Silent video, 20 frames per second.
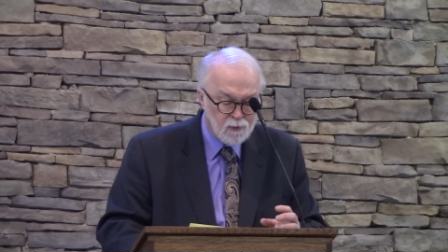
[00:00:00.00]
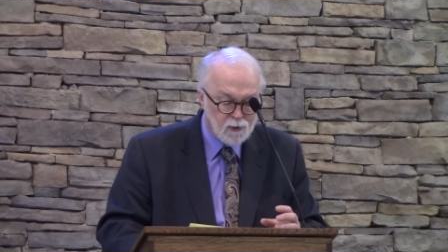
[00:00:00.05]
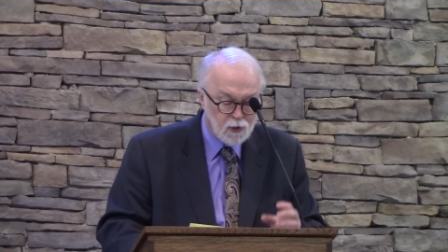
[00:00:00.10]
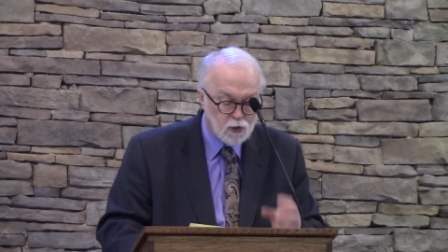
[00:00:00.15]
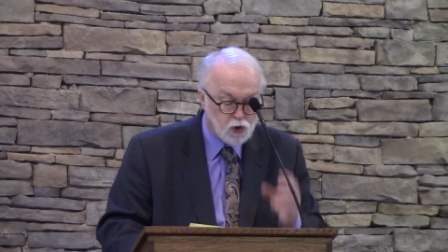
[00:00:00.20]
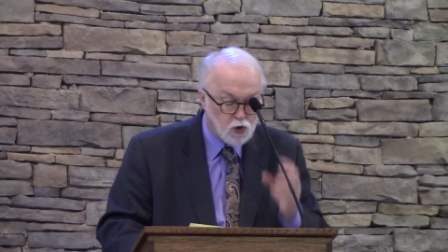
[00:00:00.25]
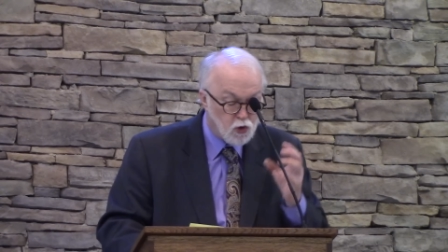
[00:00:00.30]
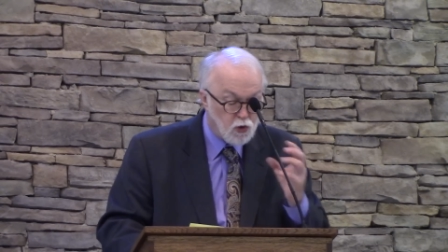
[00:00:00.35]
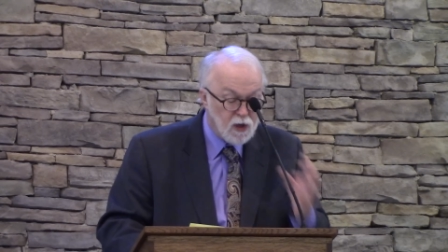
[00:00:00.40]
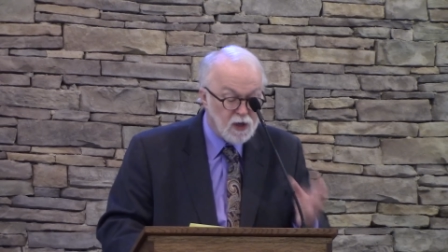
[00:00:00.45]

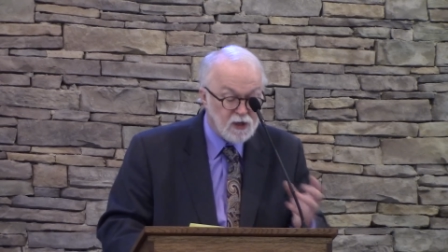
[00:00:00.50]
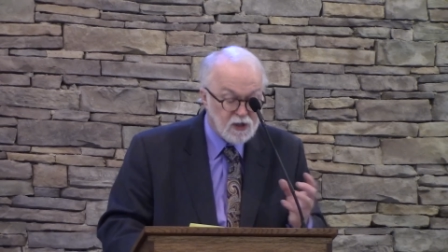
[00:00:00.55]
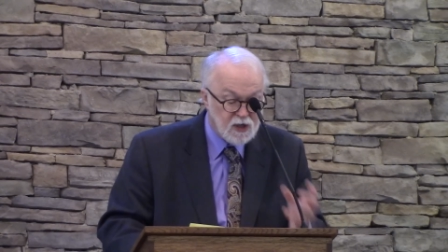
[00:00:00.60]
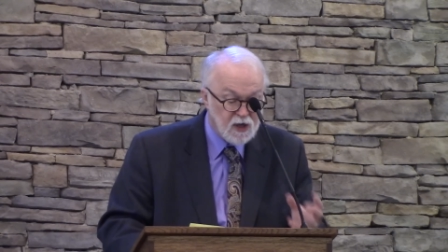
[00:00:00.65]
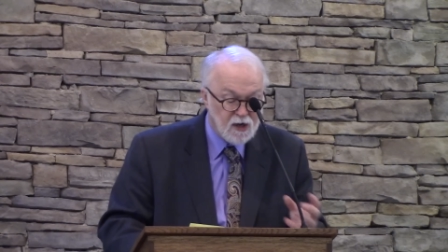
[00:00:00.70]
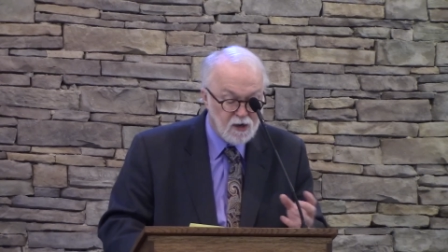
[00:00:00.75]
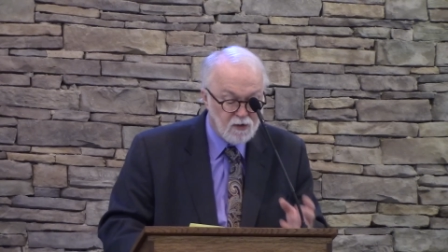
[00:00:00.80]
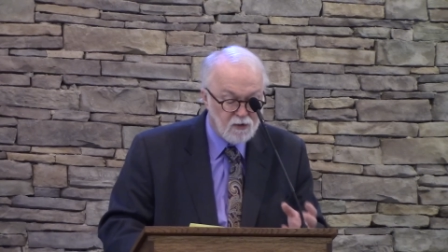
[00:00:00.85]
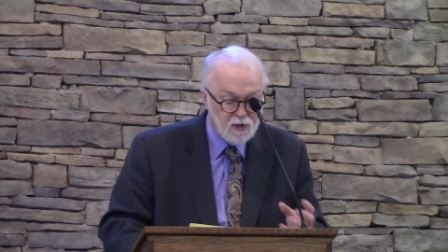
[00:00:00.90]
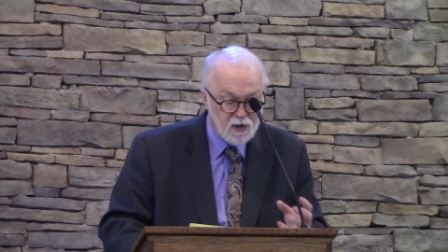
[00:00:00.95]
The
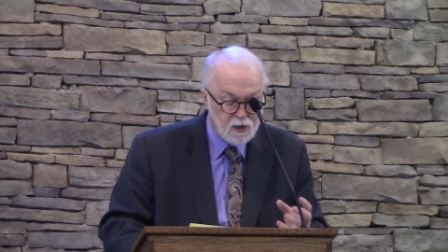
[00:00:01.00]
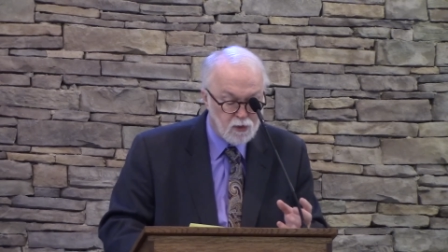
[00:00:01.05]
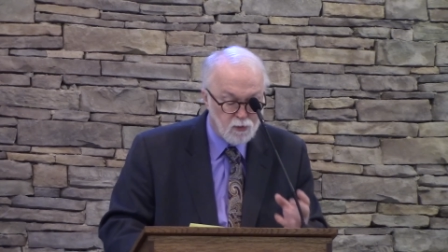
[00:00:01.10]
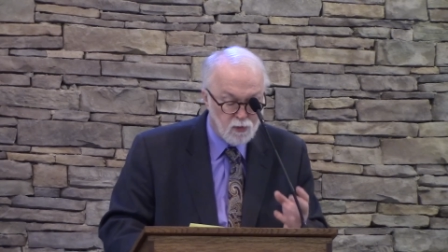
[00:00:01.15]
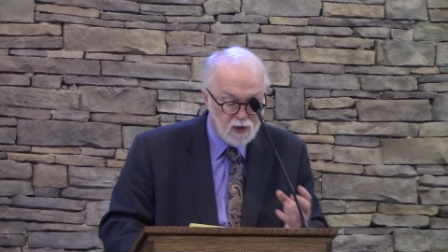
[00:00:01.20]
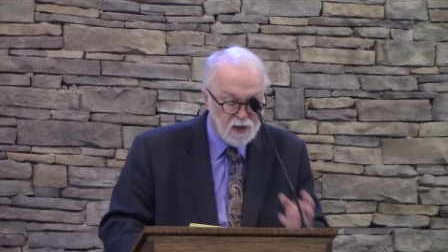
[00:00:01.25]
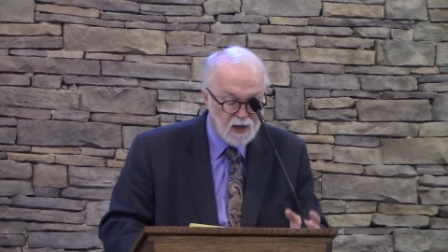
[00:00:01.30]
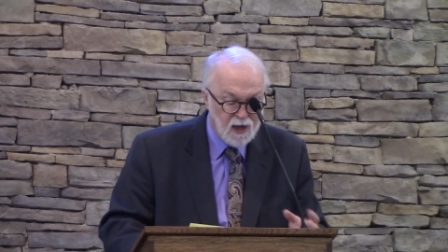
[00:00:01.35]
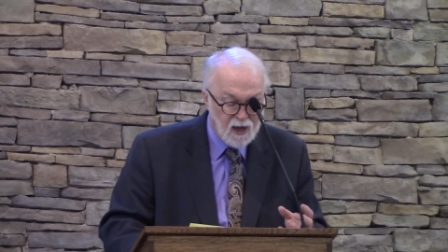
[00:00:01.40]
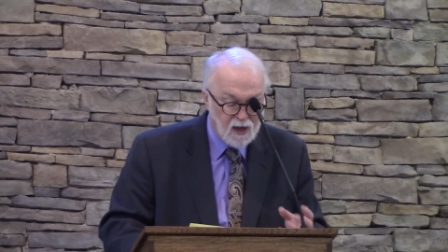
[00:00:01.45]
Trinitarian
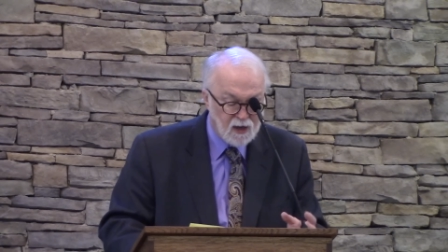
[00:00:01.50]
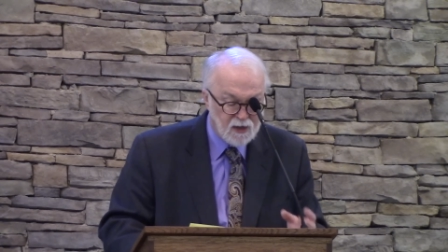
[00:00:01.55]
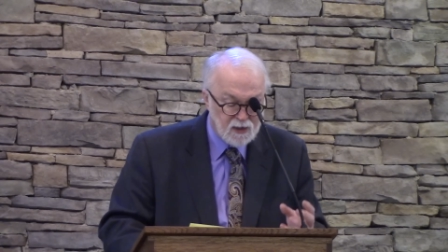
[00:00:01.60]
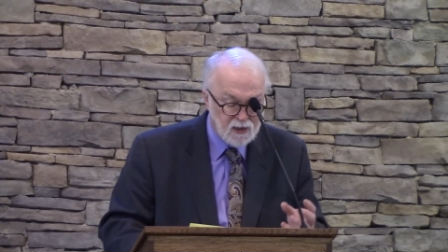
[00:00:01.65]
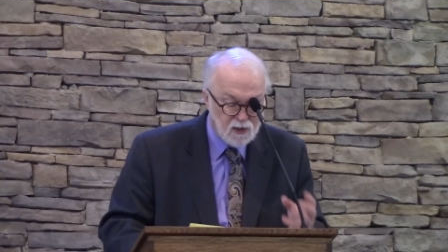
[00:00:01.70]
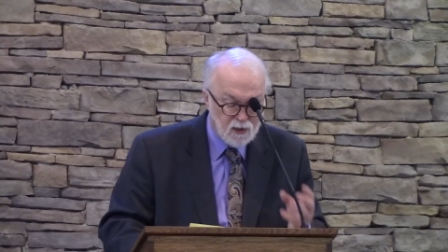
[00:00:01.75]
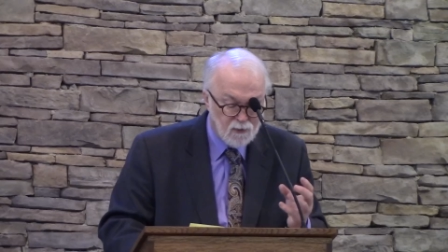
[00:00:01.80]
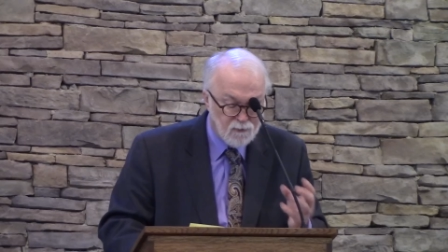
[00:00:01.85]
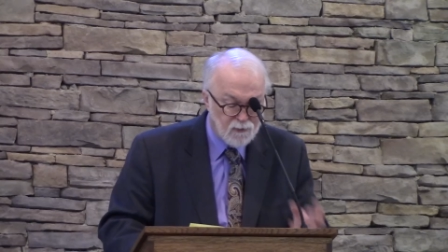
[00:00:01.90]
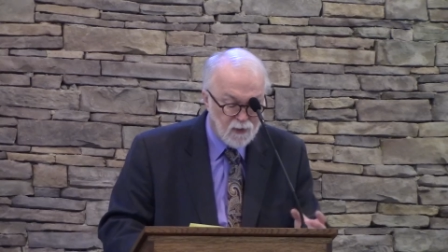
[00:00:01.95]

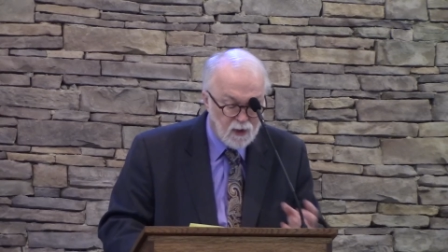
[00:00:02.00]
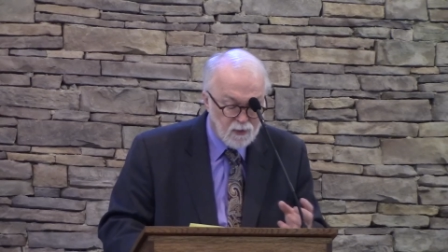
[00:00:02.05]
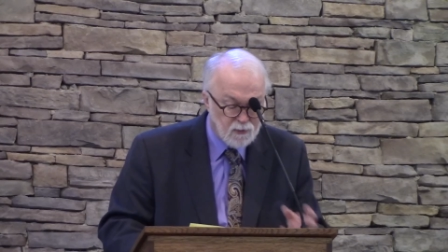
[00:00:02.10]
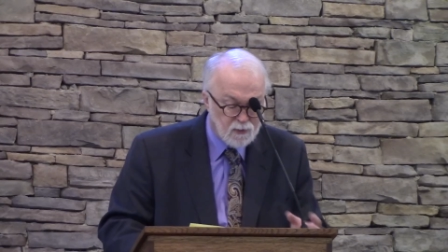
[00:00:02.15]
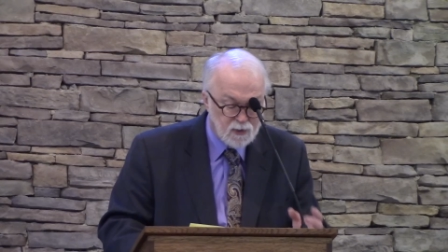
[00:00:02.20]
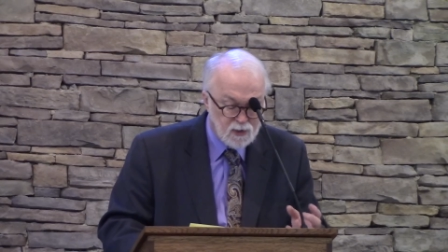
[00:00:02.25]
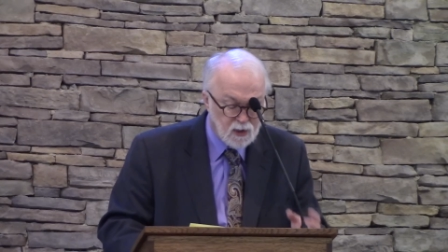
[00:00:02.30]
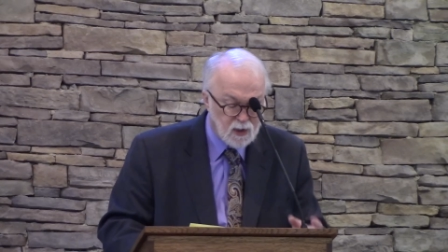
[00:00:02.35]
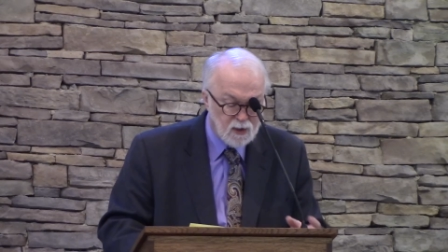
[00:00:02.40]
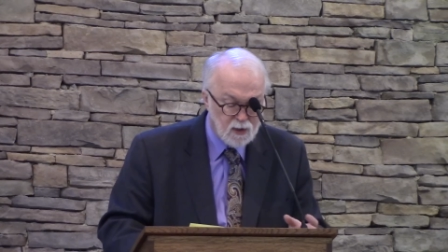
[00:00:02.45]
reality of
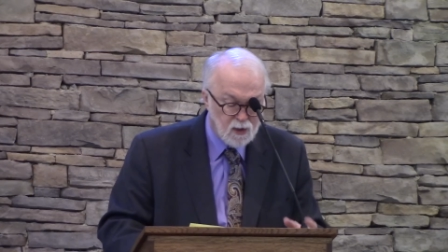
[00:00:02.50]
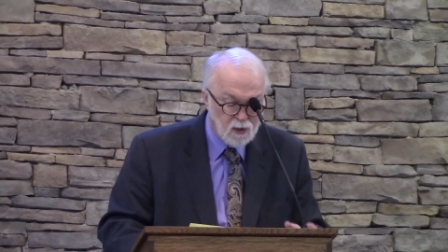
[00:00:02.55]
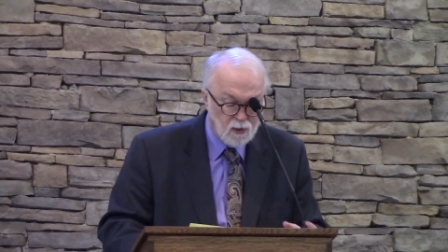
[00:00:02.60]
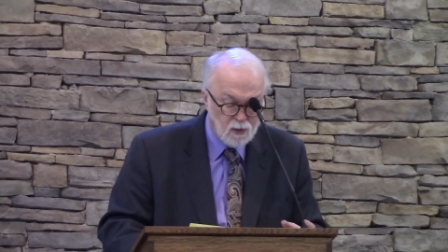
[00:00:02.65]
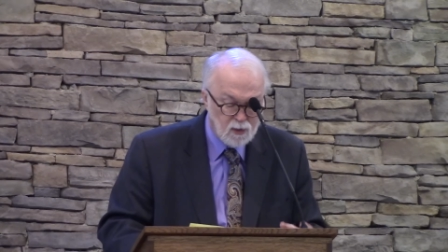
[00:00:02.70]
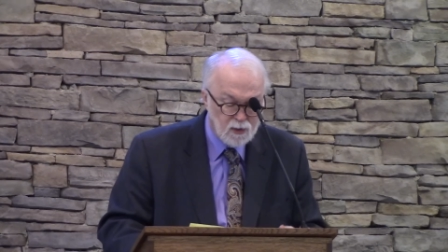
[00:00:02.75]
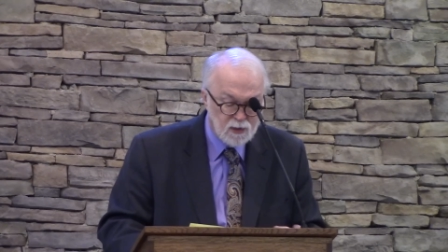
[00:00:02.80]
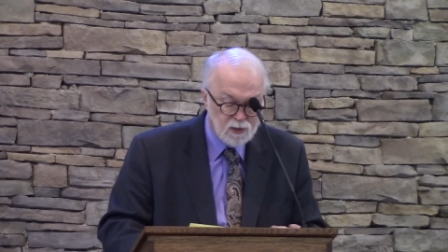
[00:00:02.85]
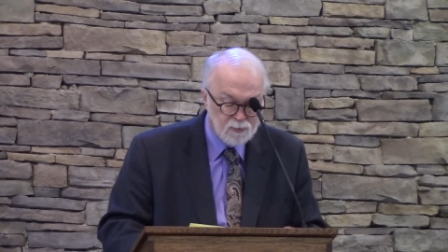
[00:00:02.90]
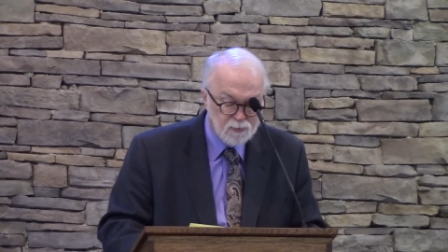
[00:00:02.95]
Father, Son, and
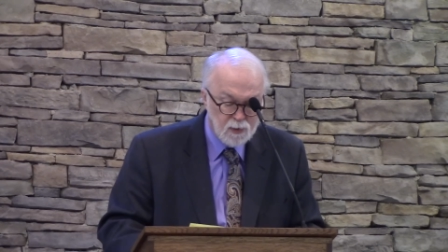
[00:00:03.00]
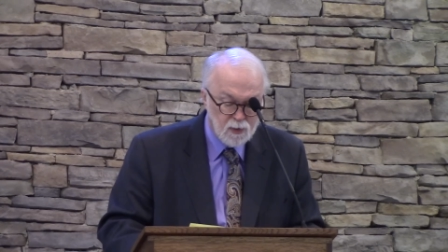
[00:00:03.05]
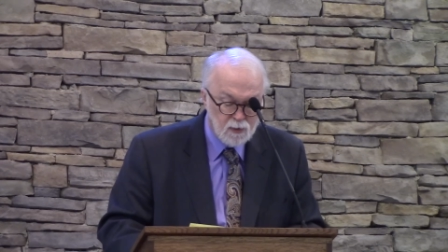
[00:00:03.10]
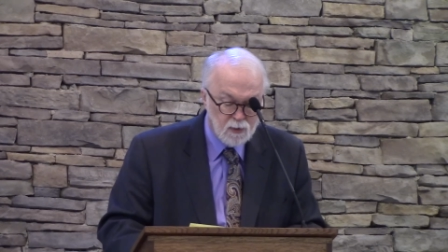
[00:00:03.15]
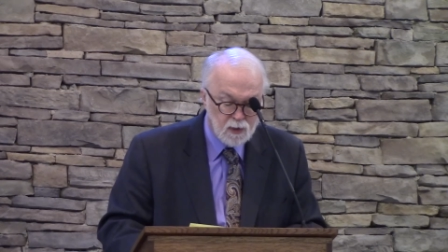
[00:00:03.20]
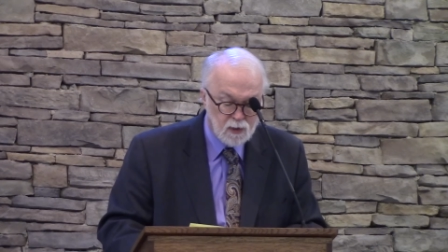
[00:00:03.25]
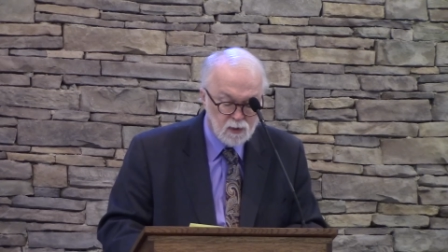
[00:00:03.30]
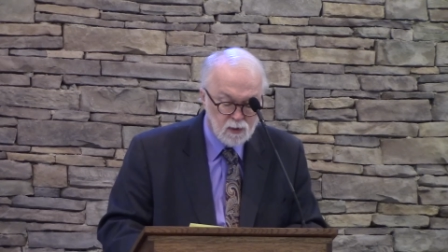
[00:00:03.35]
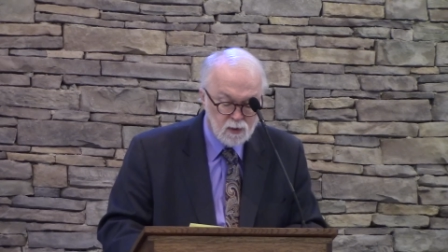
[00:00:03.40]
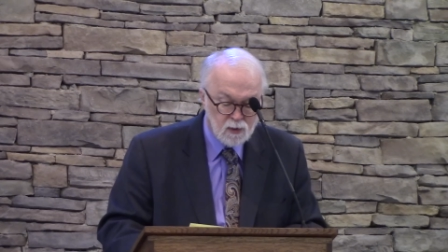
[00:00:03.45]
Holy
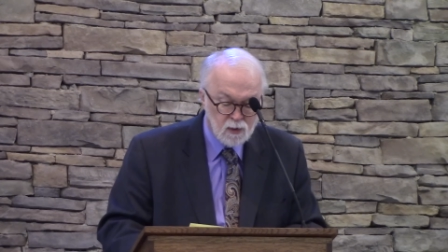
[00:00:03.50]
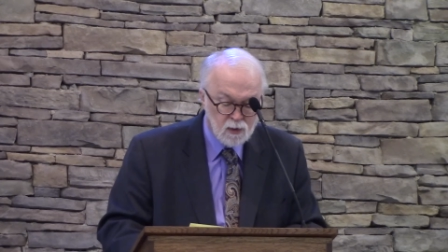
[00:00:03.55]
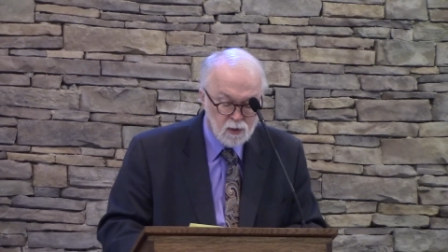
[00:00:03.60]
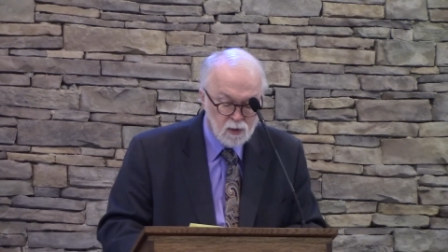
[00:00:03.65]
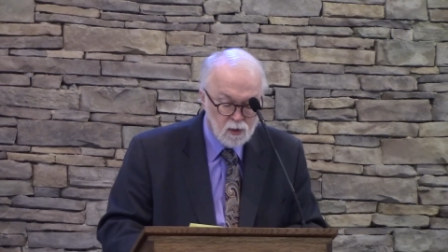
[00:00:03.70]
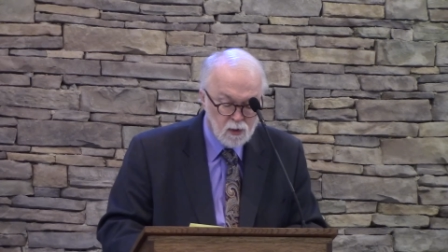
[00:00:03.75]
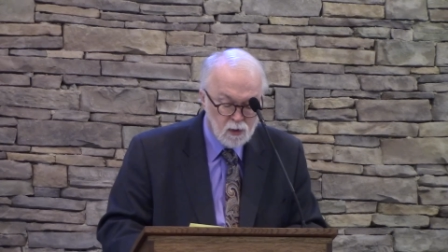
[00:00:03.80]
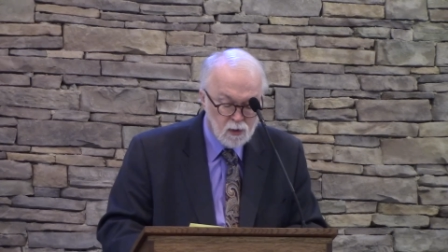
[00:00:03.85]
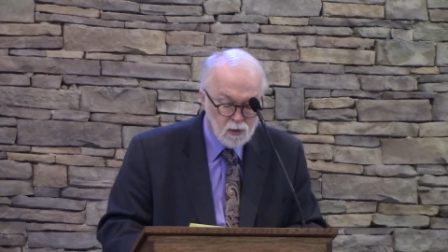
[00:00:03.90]
Spirit